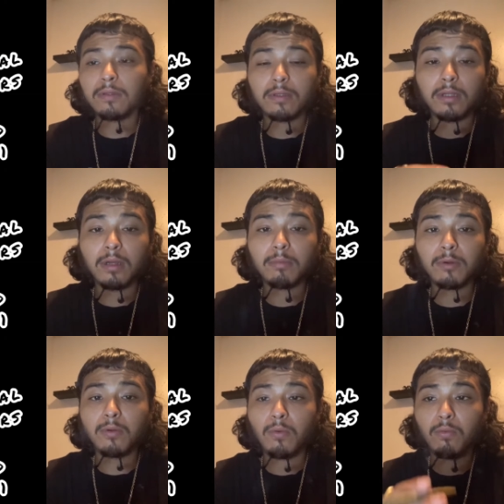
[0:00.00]
The
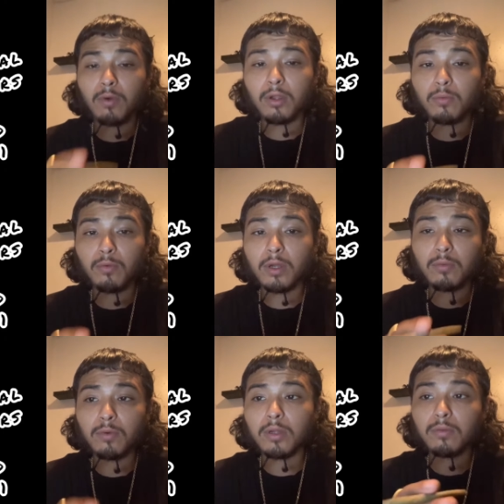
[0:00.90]
number
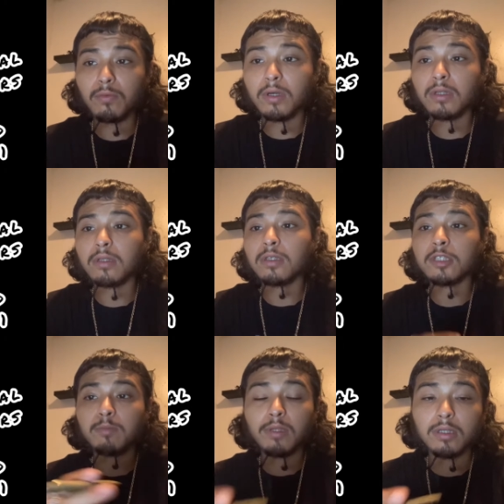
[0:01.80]
1111
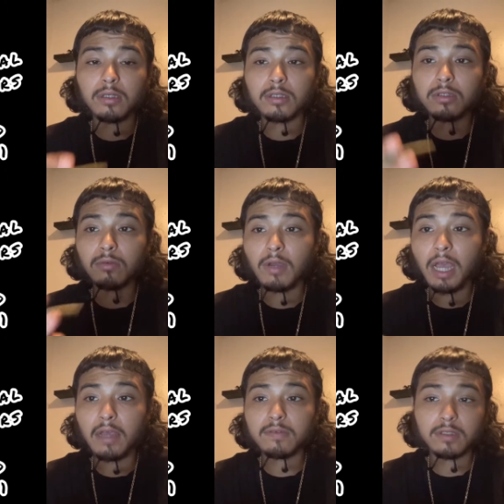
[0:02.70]
split into two
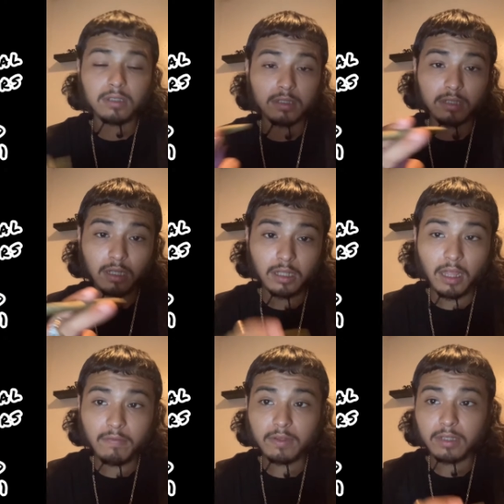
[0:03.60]
halves is
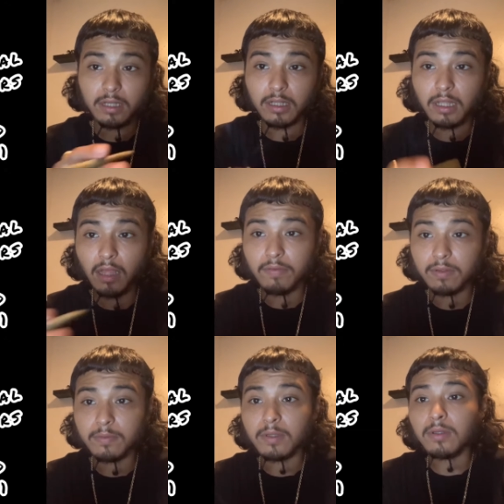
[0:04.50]
11 and 11,